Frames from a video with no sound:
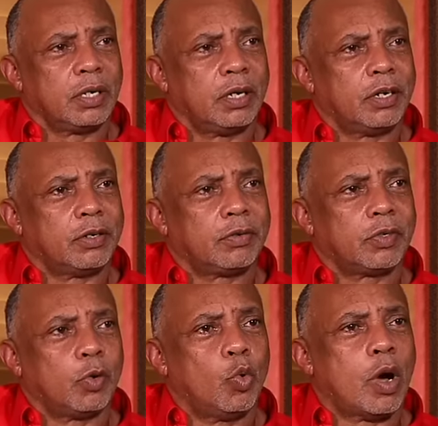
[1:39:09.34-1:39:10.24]
you know,
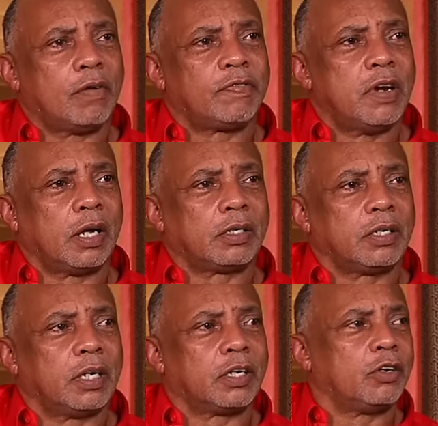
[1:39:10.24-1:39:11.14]
who have not
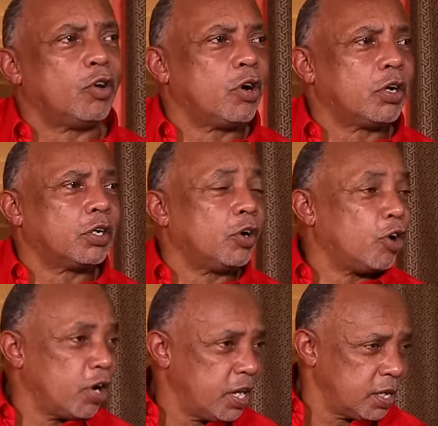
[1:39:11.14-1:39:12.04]
yet learned
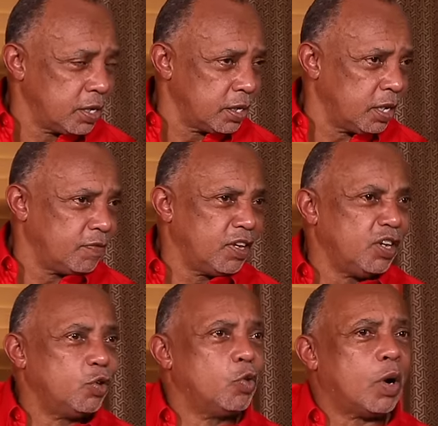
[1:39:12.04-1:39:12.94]
learning. Even the
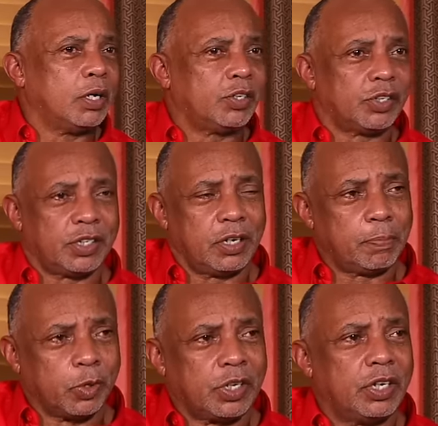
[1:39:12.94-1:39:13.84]
new ones, you see the
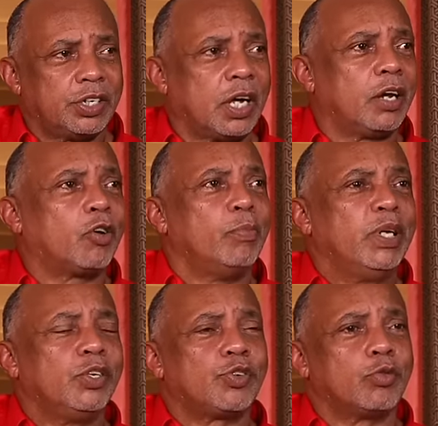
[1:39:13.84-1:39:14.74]
potential
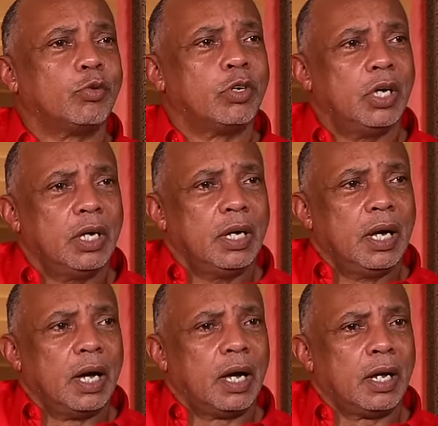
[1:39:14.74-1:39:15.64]
coming through.
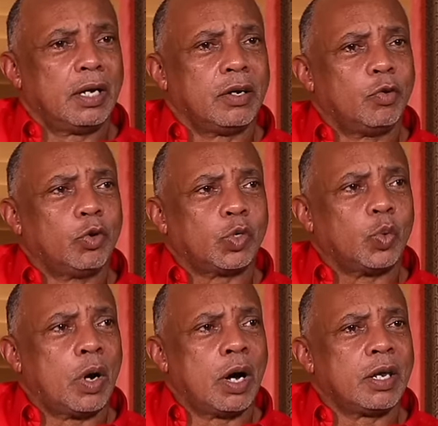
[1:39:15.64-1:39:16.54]
And those
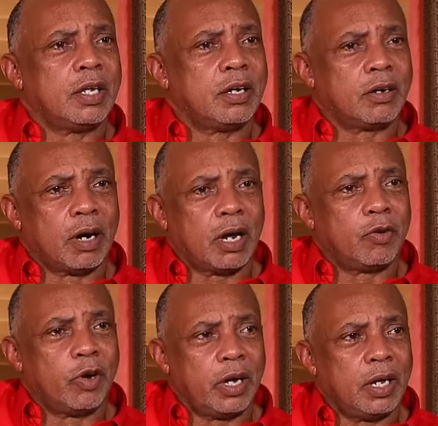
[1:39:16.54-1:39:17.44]
who are there
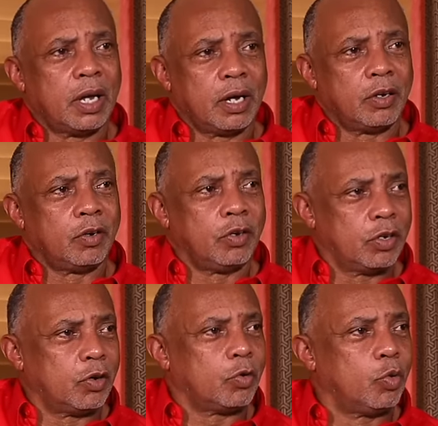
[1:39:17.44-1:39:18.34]
already,
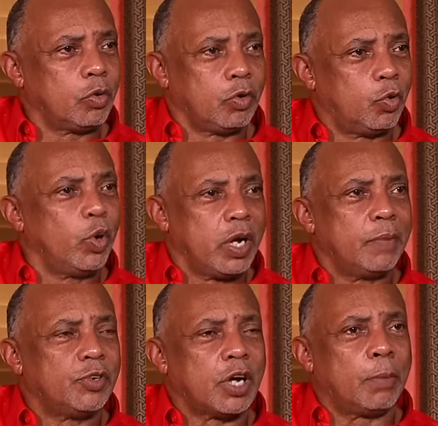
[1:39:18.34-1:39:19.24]
you know, doing
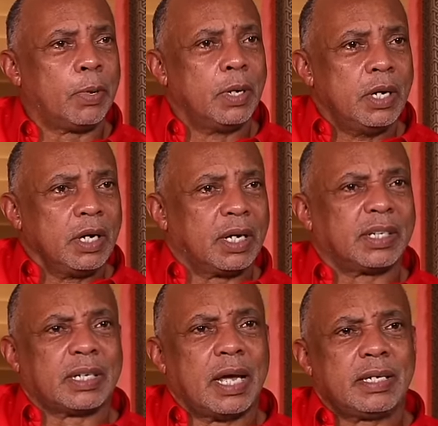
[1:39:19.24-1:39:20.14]
them job. Because
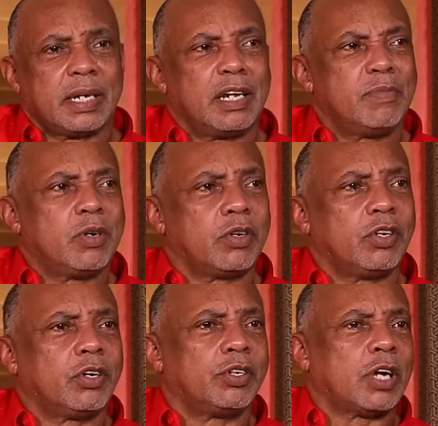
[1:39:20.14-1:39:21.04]
as I tell them, you know,
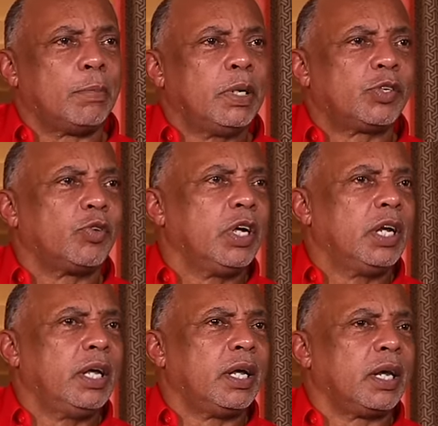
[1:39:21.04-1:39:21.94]
your job is
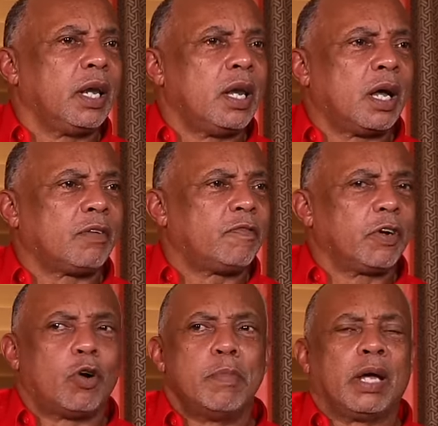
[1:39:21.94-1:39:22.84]
really not to
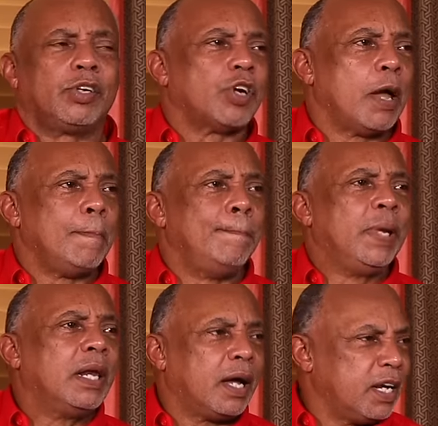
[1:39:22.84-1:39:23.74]
come and try
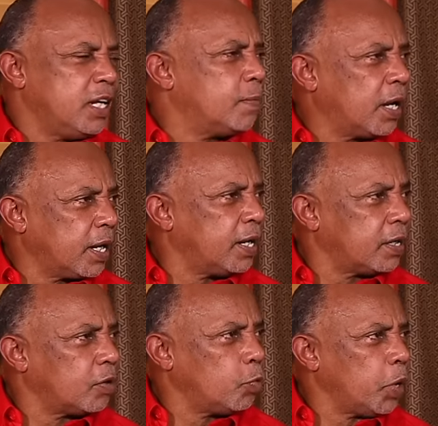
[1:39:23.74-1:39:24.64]
build a name
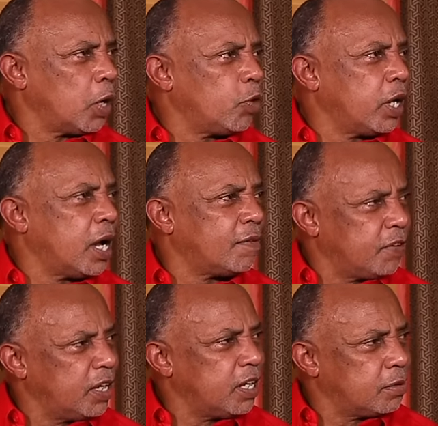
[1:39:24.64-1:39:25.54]
again. Yeah. We already have
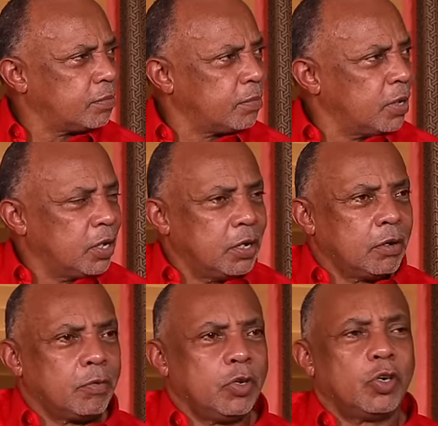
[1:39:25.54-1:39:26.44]
the name. Right.
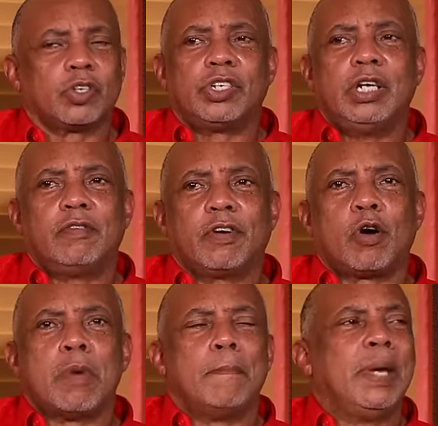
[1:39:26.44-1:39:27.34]
You just need to
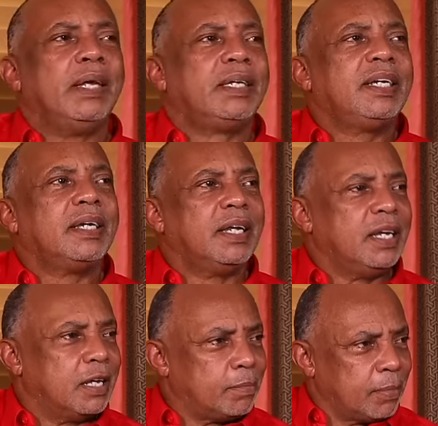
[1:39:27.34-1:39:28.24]
come and maintain the
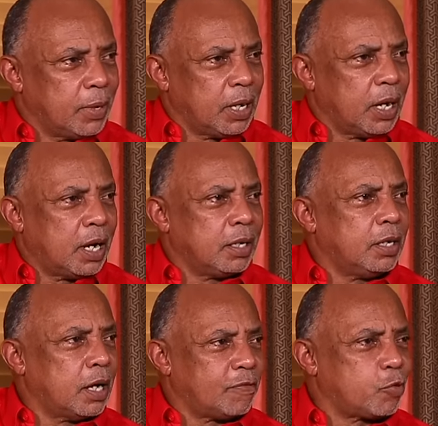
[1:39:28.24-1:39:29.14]
name.
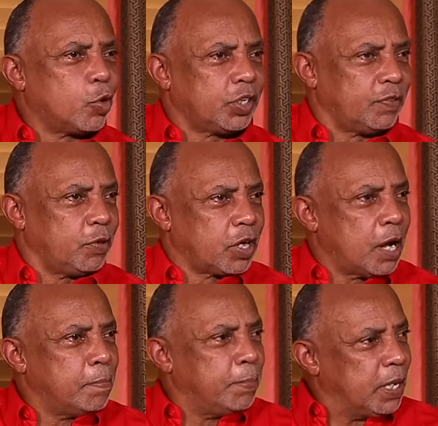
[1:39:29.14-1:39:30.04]
And of course, if you
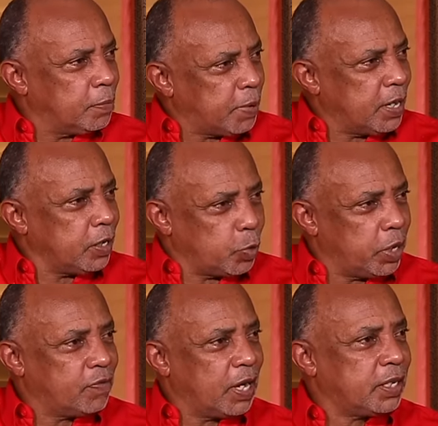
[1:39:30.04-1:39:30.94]
can build upon it
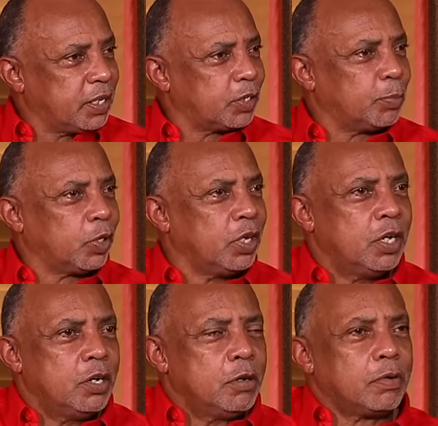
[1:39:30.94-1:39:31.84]
wherever it is, but
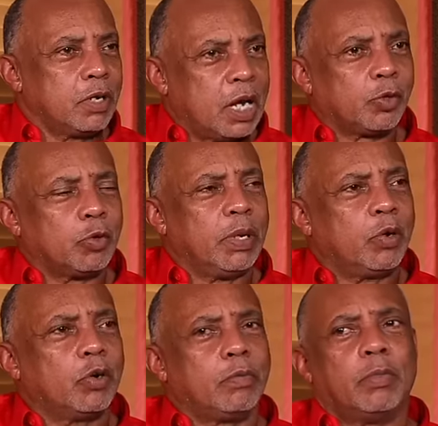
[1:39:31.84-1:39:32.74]
good. That would be
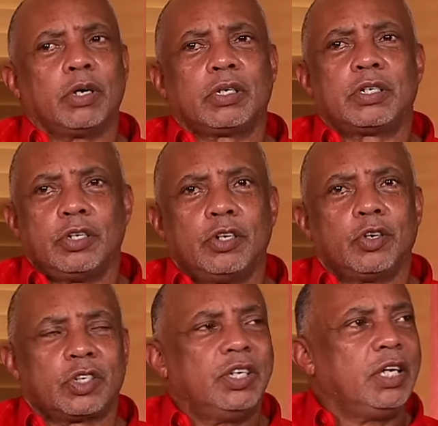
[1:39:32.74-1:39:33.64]
good. But you
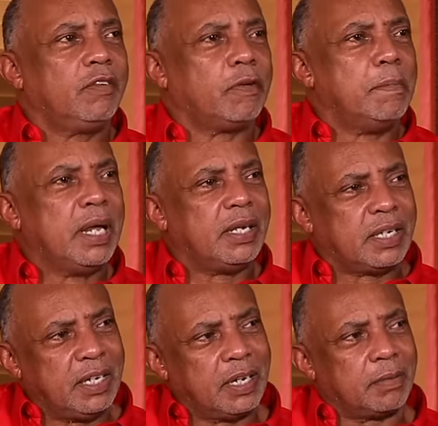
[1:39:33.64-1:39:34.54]
just need to
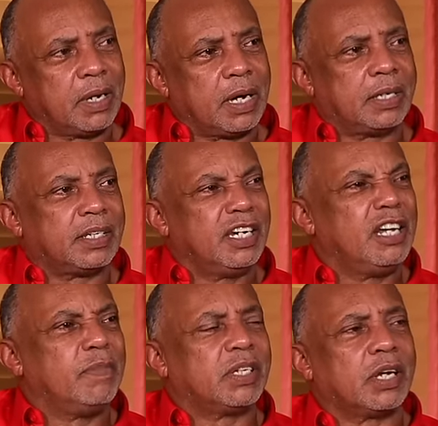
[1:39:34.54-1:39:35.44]
maintain it because the
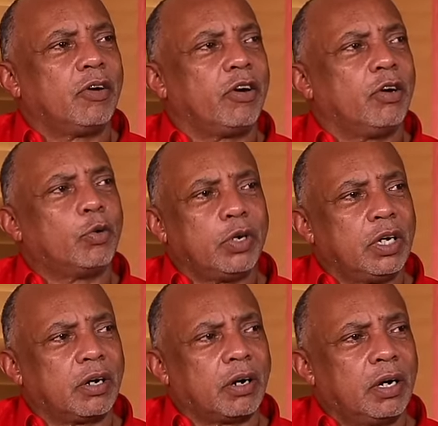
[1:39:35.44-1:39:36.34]
name is already out
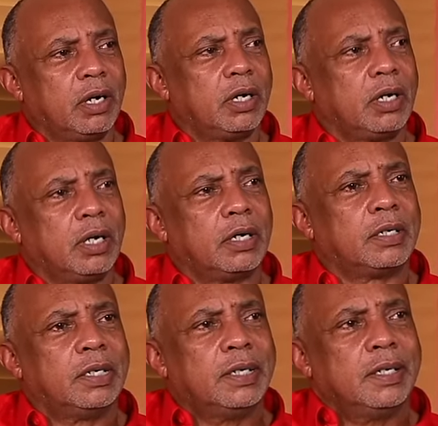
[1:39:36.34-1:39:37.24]
there, you
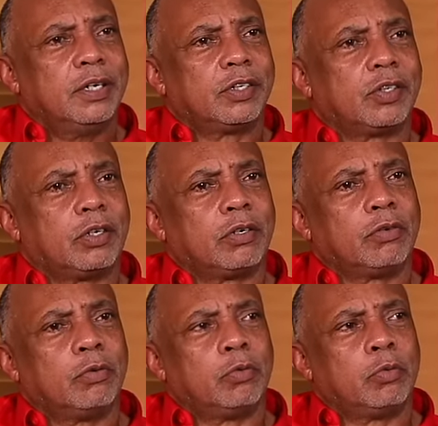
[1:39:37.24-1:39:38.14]
know.
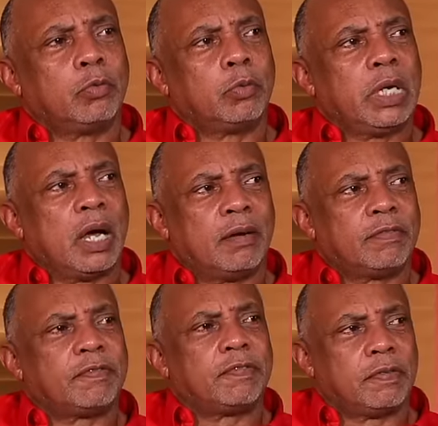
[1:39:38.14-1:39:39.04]
So we
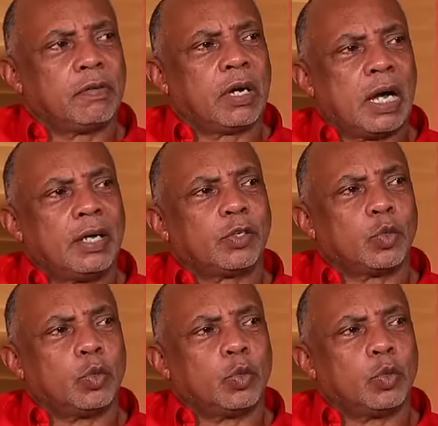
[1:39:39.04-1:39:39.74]
have guys